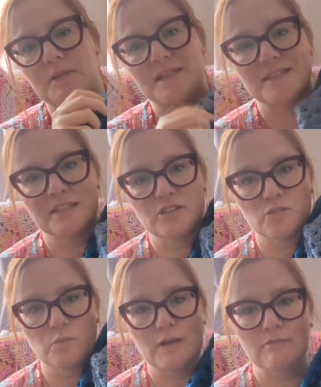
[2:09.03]
basically
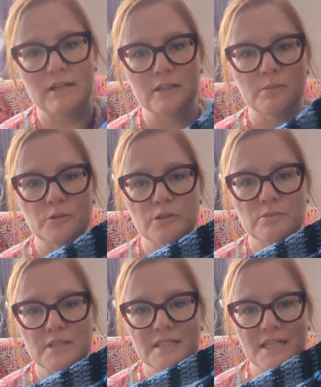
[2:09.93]
just went round the bottom.
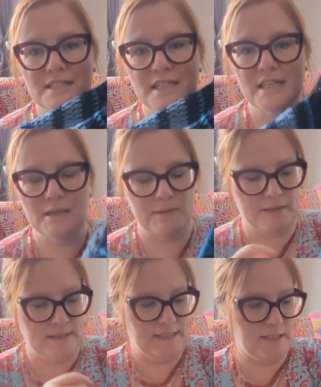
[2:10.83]
See, that's the thing
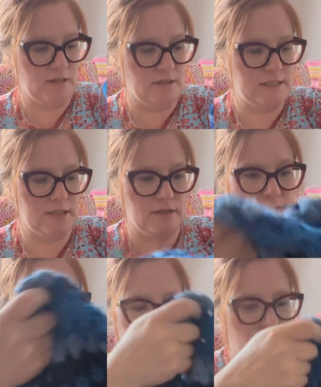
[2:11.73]
about these
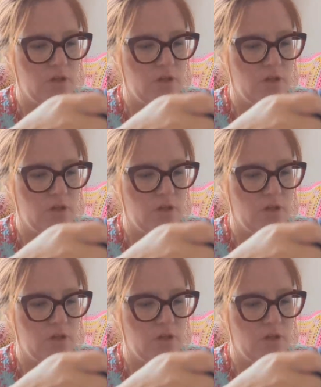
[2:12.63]
cardigans,